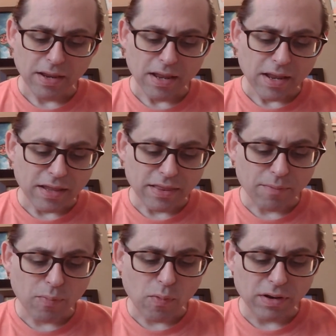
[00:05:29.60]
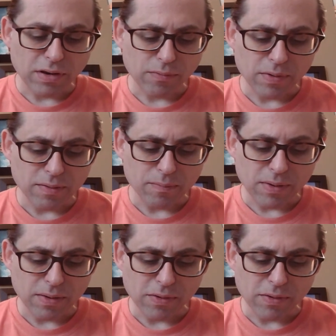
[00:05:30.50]
At that point, we can
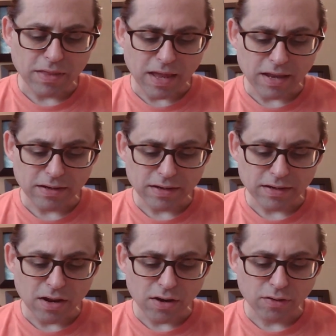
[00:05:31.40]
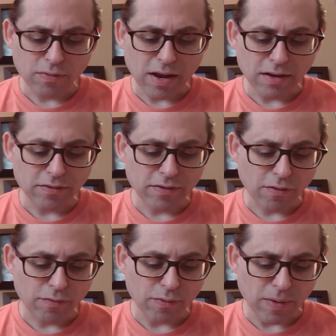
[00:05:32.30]
be with that and not create
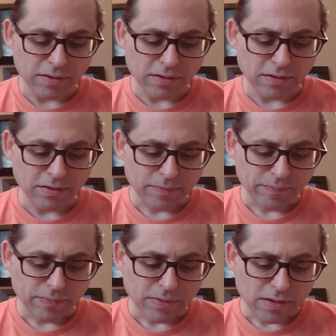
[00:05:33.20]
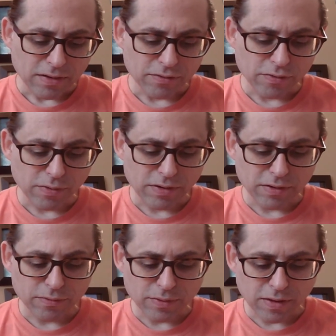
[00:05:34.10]
self around it. And so it
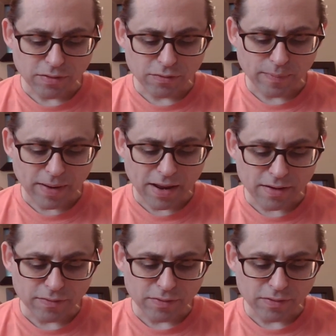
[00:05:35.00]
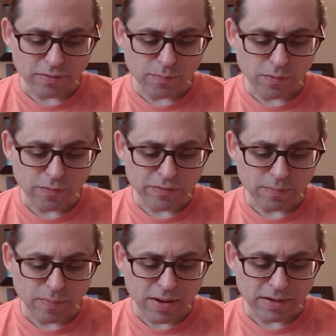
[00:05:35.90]
is with others' behavior as it moves our
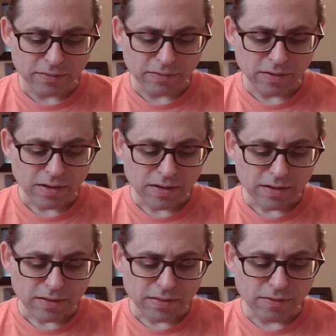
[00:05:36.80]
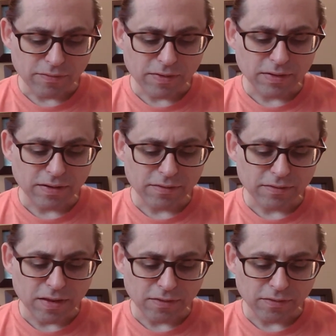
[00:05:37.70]
minds. The feeling is
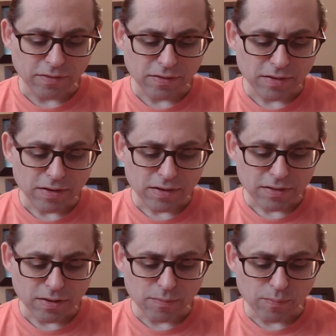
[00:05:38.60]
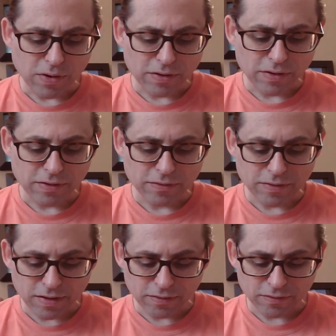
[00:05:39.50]
this, the impression is
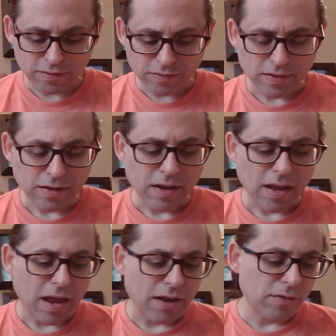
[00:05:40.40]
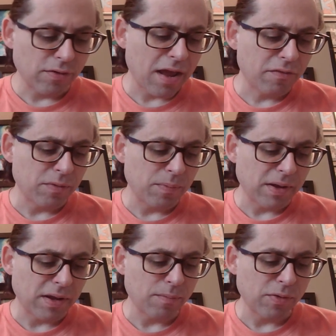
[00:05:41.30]
this. I don't have to
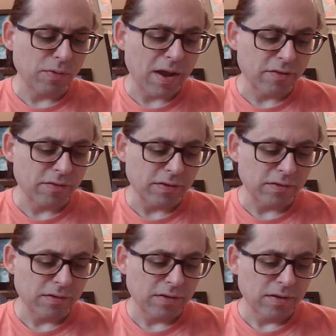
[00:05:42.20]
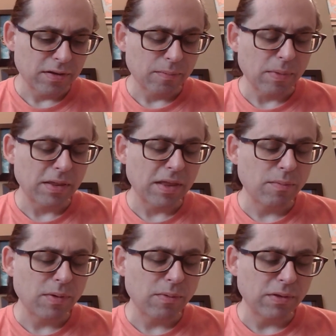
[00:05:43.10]
pick up their actions. May they
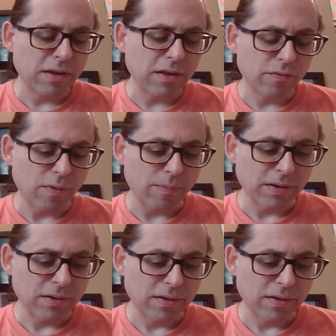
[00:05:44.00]
be released from it.